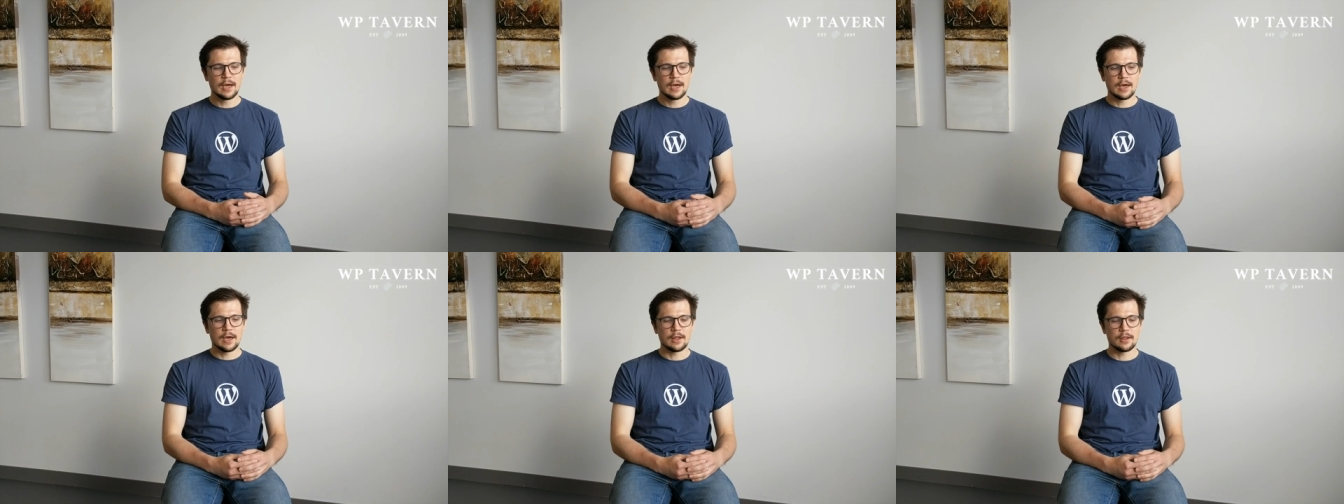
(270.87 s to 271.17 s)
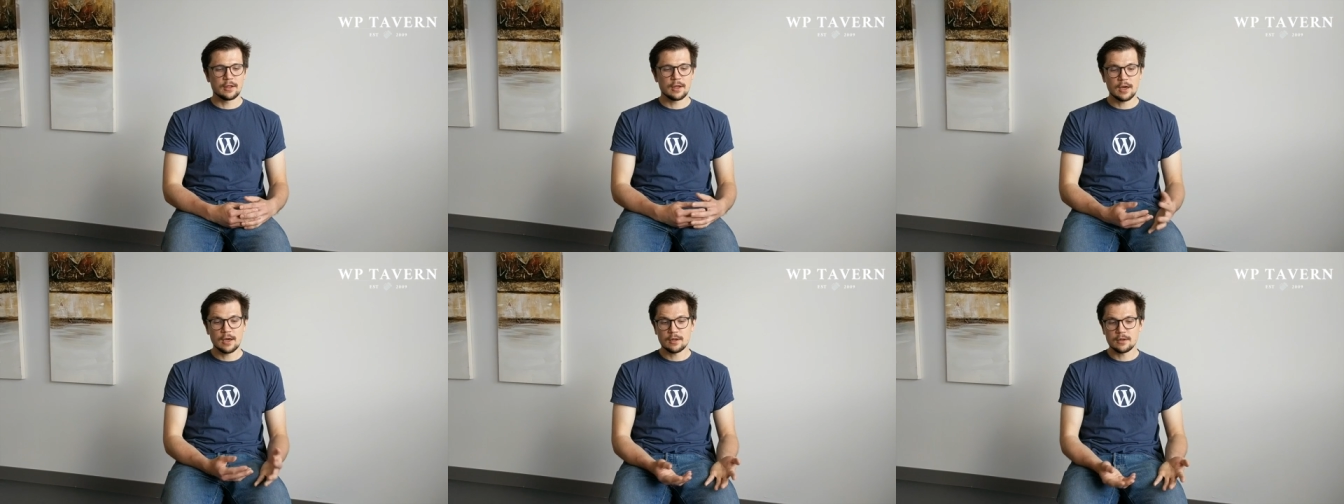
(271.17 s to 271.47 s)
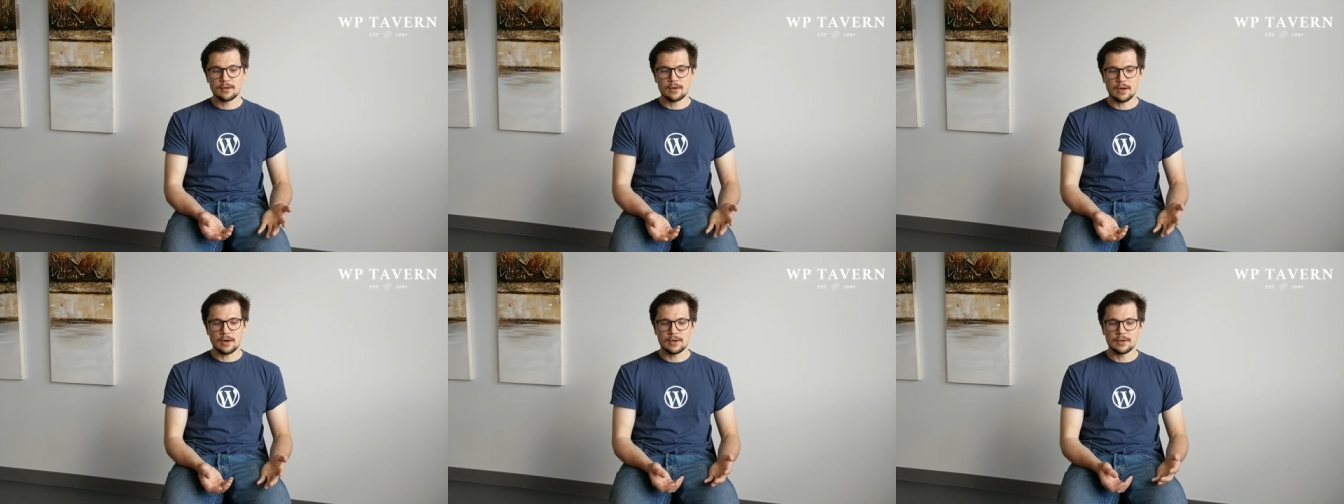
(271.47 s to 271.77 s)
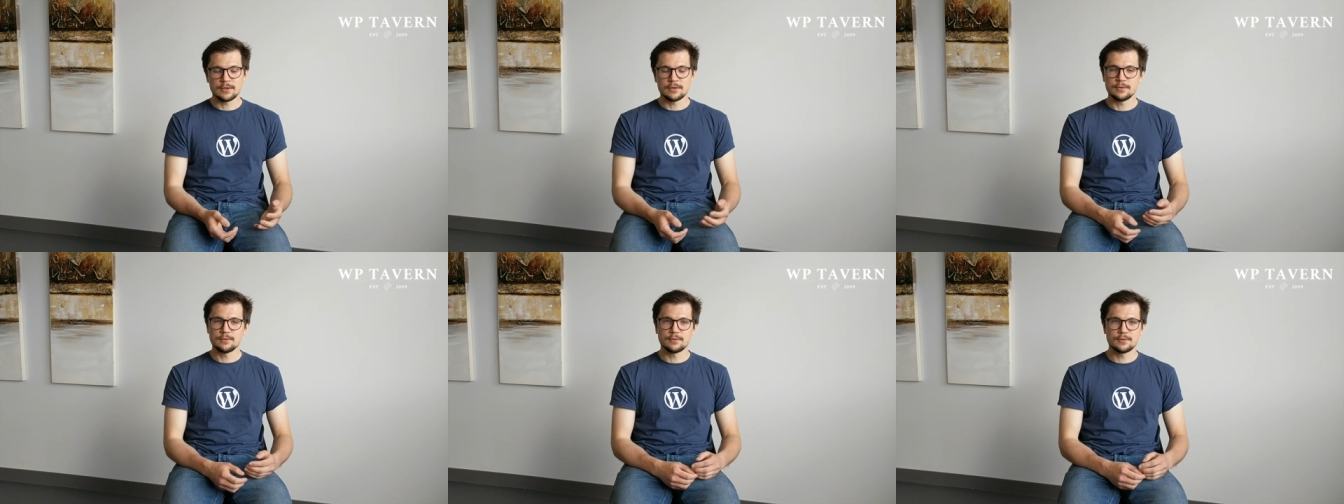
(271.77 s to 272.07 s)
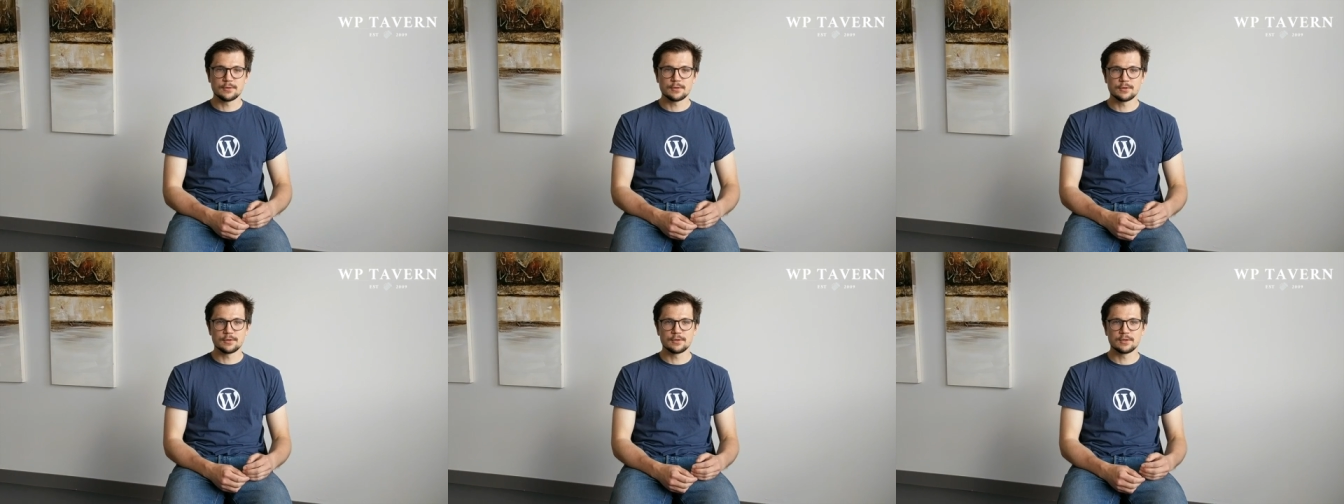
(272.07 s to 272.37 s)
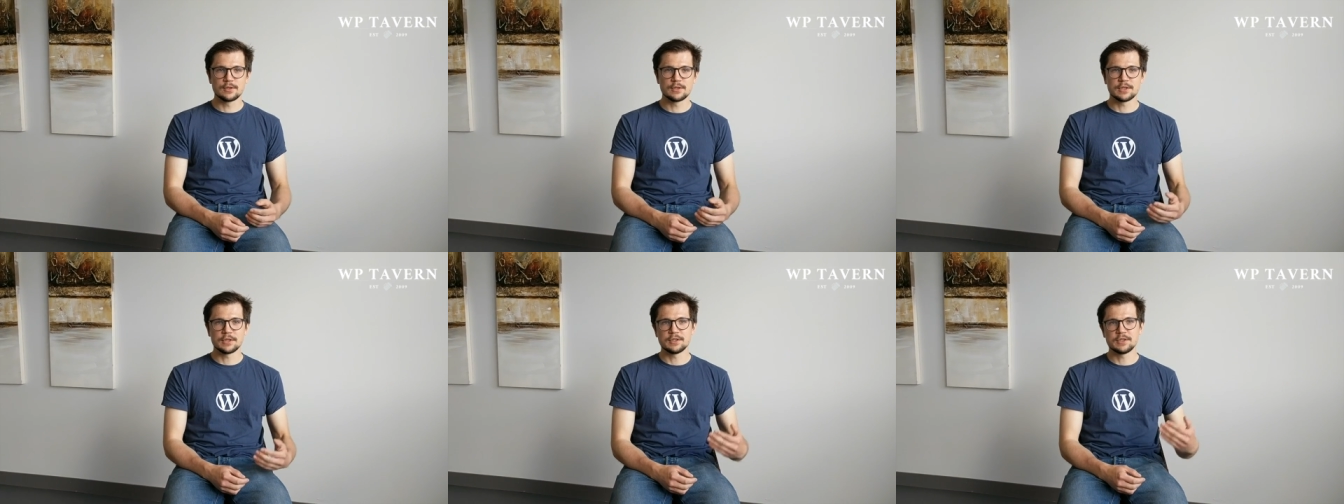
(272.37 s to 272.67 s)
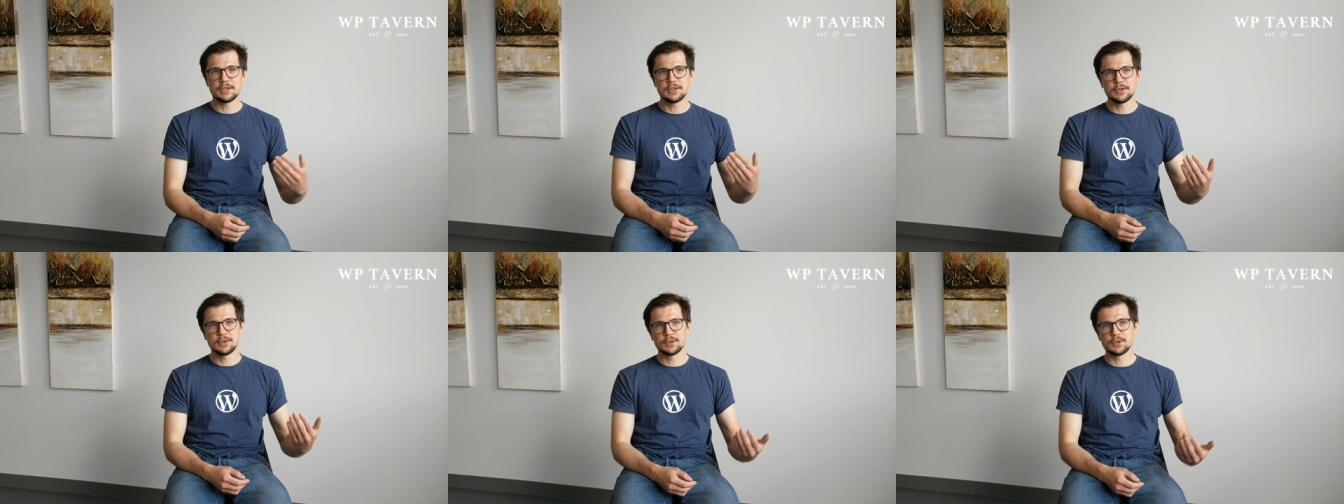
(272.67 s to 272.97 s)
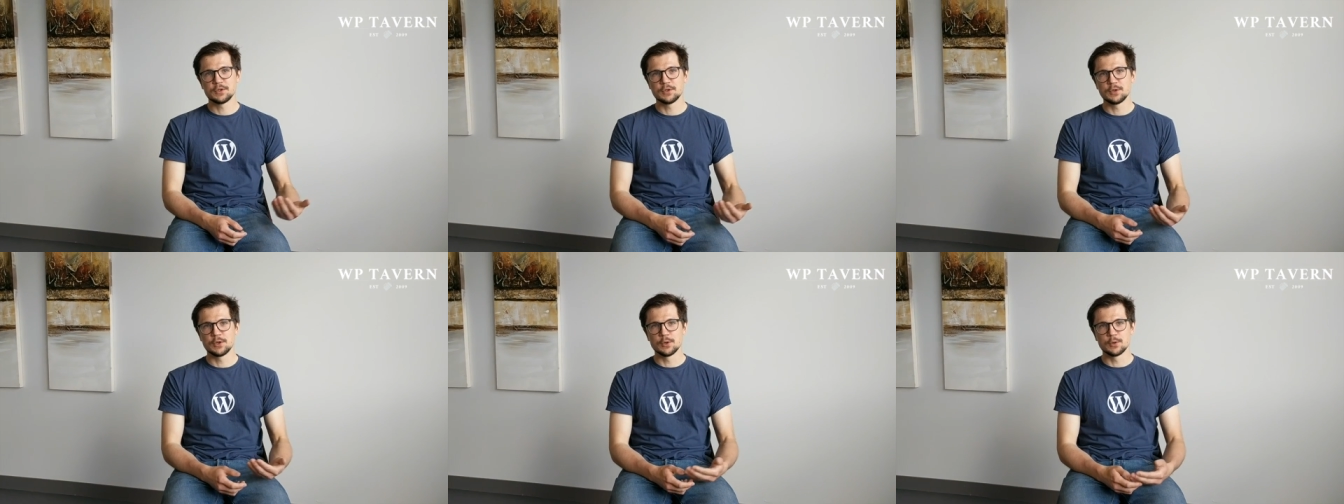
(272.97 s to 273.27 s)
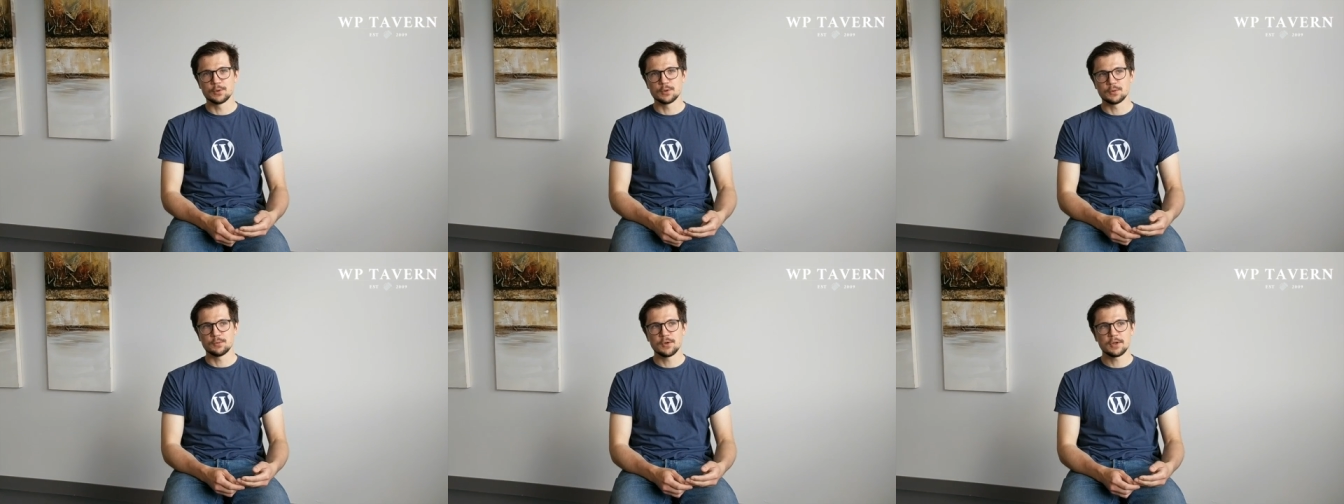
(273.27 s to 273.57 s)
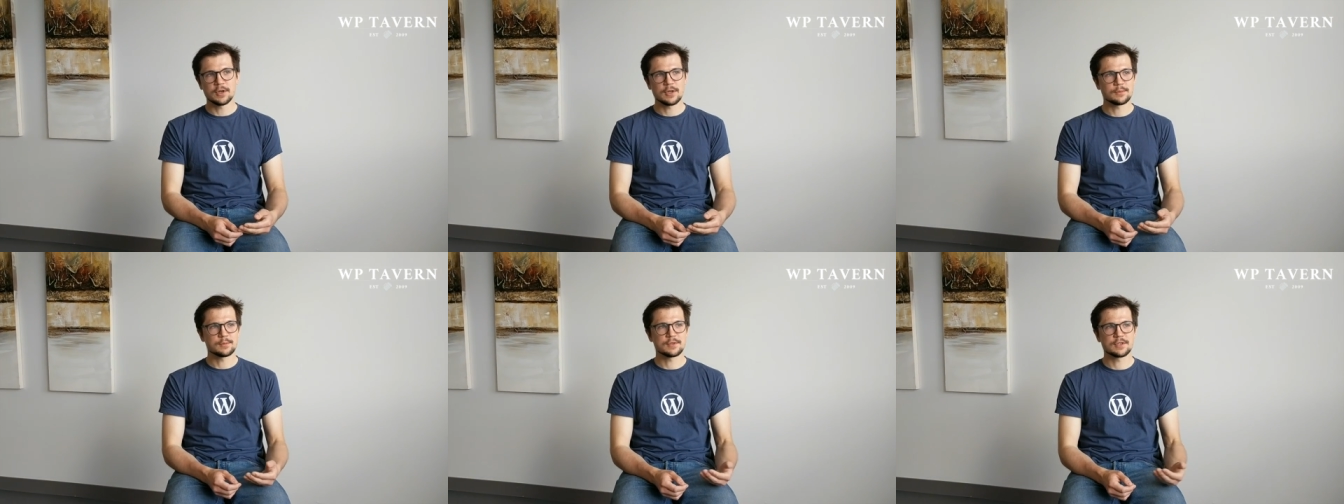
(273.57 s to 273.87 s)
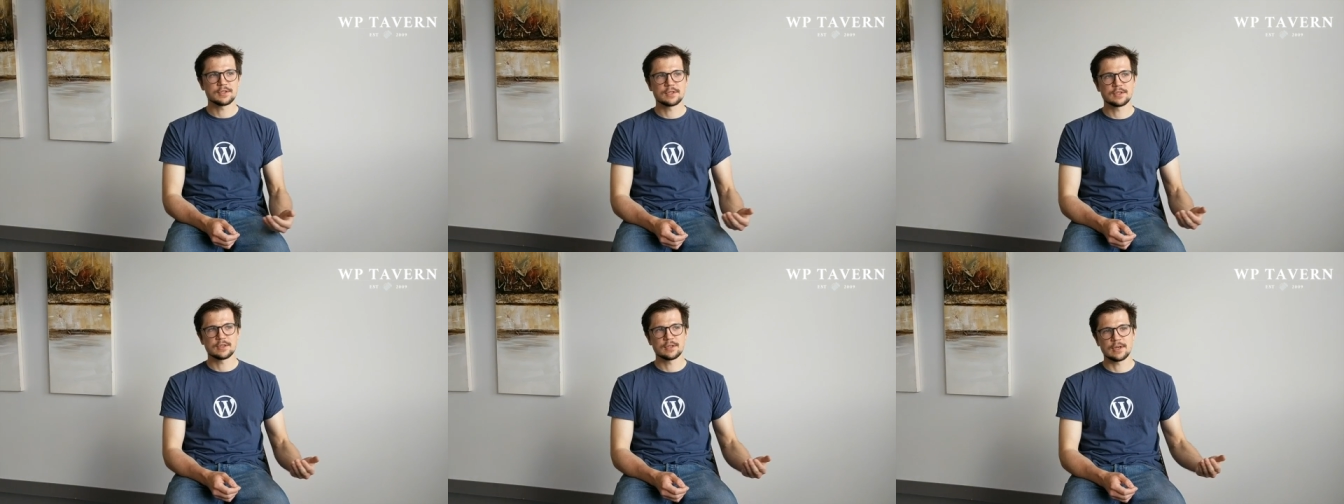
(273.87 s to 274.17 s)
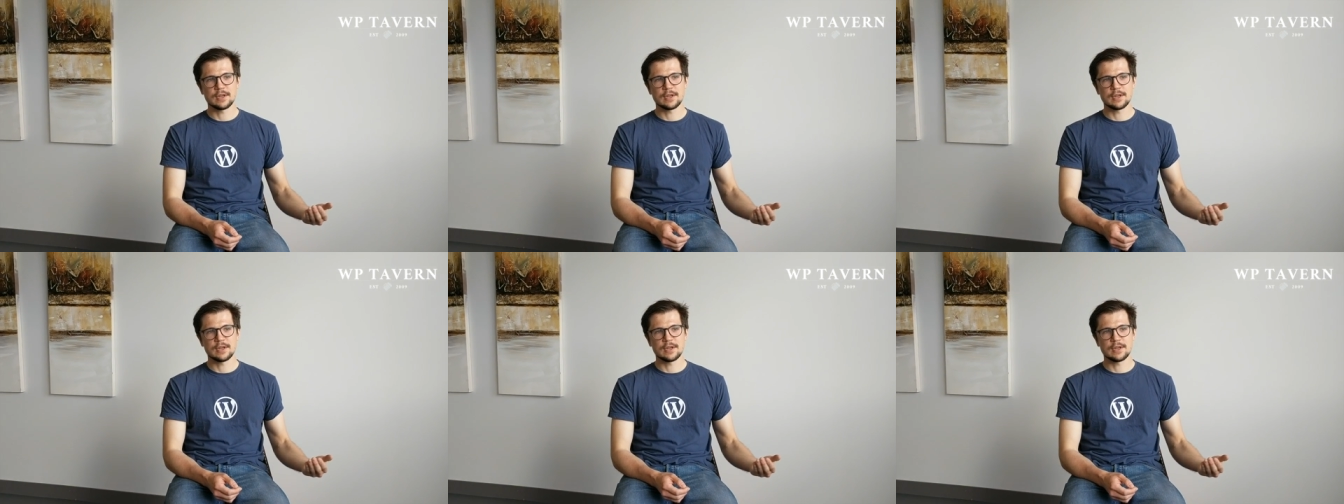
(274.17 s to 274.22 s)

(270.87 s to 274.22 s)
And then I continued to go to meetups,